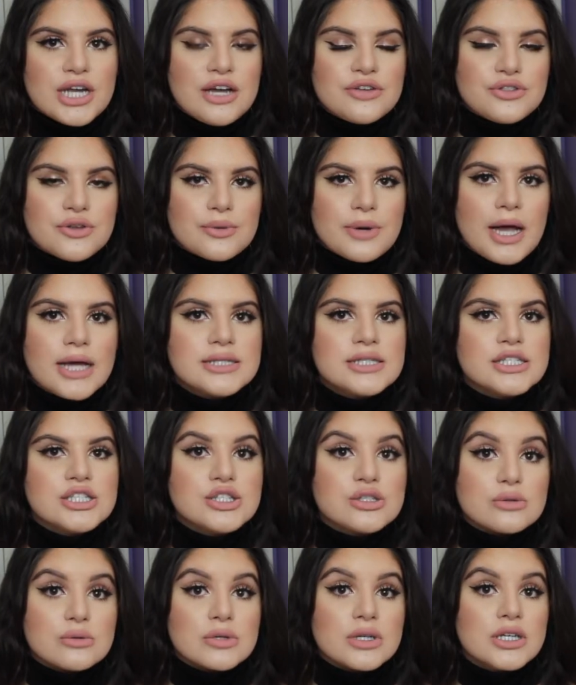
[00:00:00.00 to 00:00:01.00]
to try out the rest, this
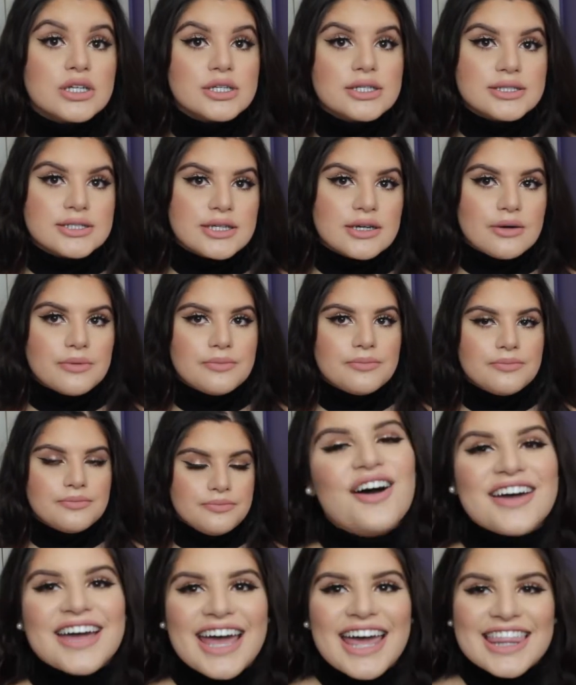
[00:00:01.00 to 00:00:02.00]
is a really good deal.
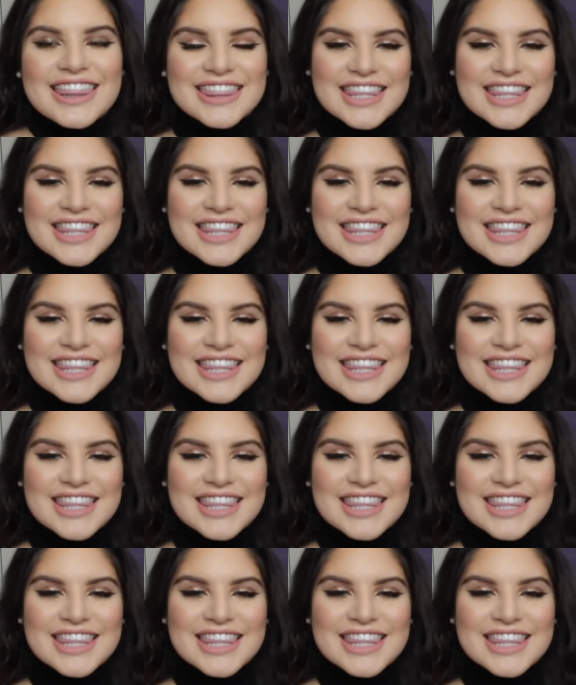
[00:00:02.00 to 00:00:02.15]
Okay,